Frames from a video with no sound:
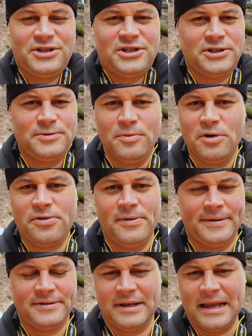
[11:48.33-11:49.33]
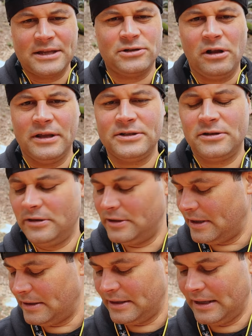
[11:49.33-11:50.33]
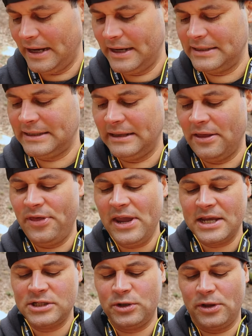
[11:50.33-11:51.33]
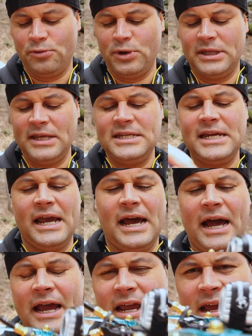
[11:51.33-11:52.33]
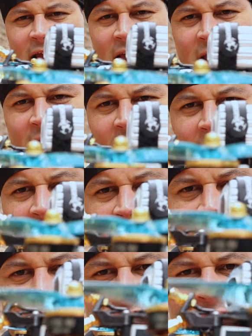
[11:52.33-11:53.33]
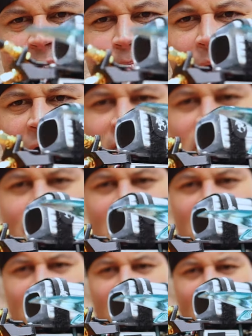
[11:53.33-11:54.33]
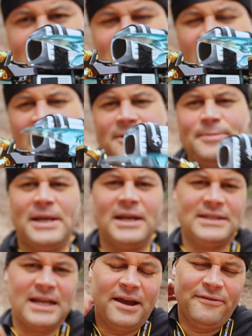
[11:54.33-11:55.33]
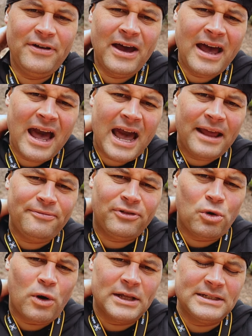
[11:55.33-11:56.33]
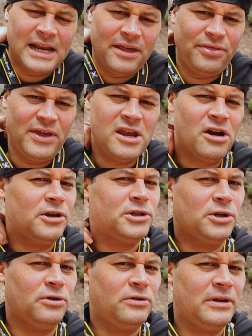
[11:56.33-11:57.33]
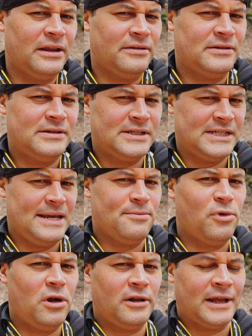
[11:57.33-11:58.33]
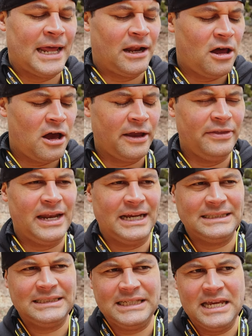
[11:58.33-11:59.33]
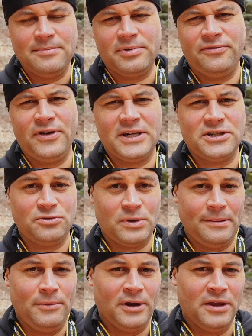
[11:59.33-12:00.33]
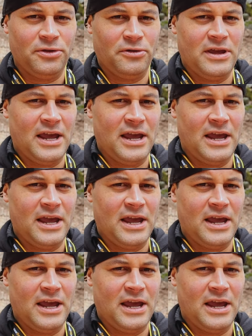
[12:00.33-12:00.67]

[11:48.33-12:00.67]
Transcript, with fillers: just the smoothness that's all that it is and the thing is with, with DJI it's bothered me at times because I've had quads that I think are tuned and seem well on analog, and then I see imperfections when I'm looking through